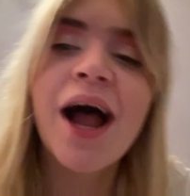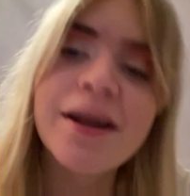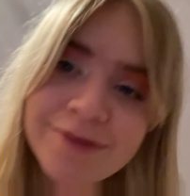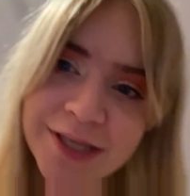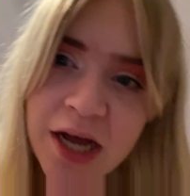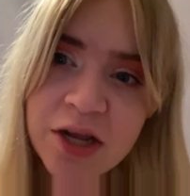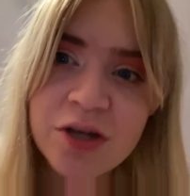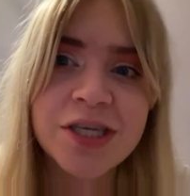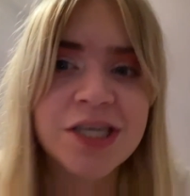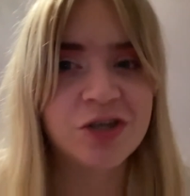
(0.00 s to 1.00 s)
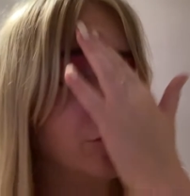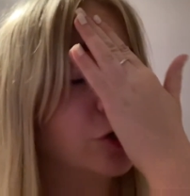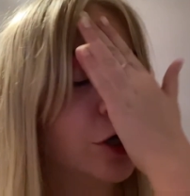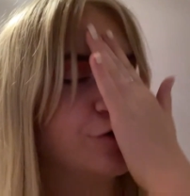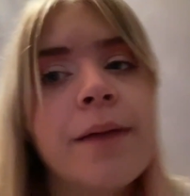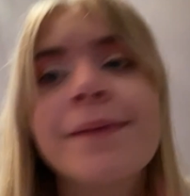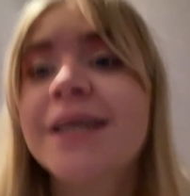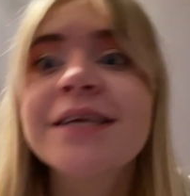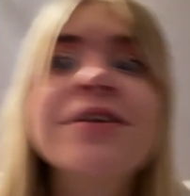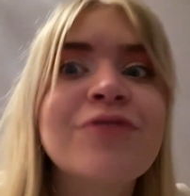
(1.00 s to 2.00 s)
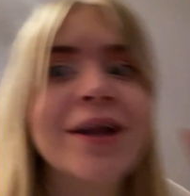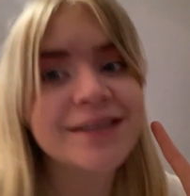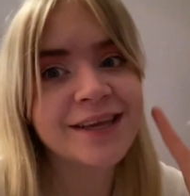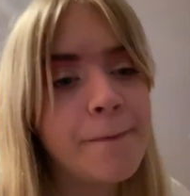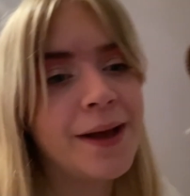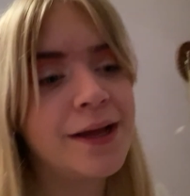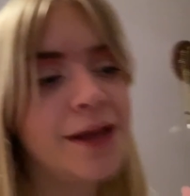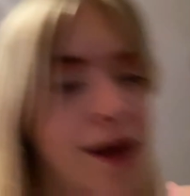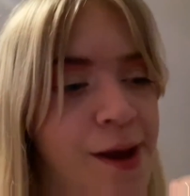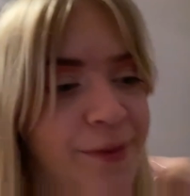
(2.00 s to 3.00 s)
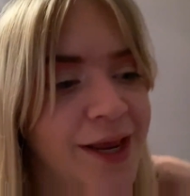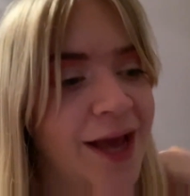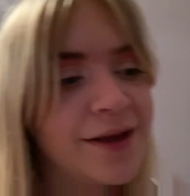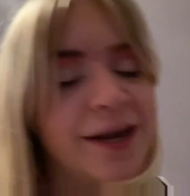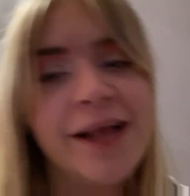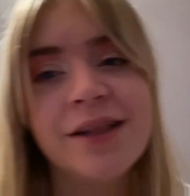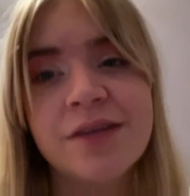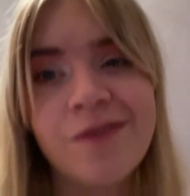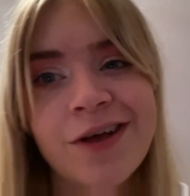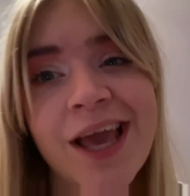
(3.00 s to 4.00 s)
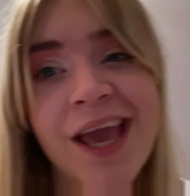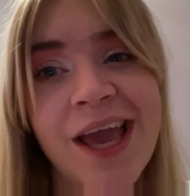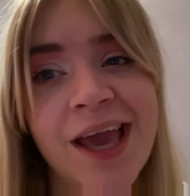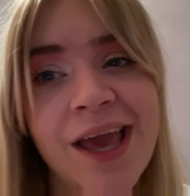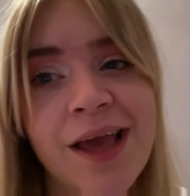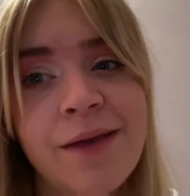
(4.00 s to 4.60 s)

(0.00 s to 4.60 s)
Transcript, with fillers: I was kind of on TikTok. So I mean, at least it's realistic, but um, yeah, gonna end this vlog here